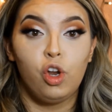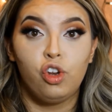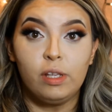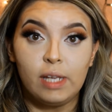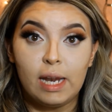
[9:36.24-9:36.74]
we're
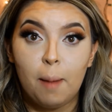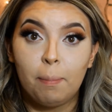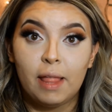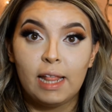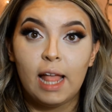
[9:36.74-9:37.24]
just going to
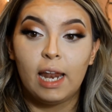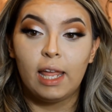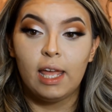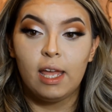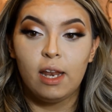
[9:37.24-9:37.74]
blend that
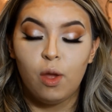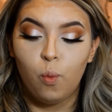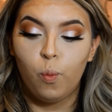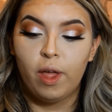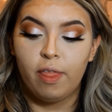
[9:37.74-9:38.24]
in
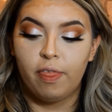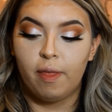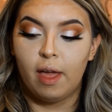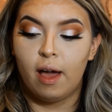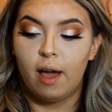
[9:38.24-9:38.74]
with
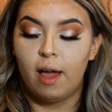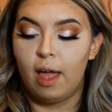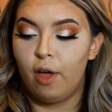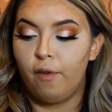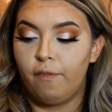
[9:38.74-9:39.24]

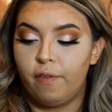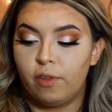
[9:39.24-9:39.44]
e.l.f.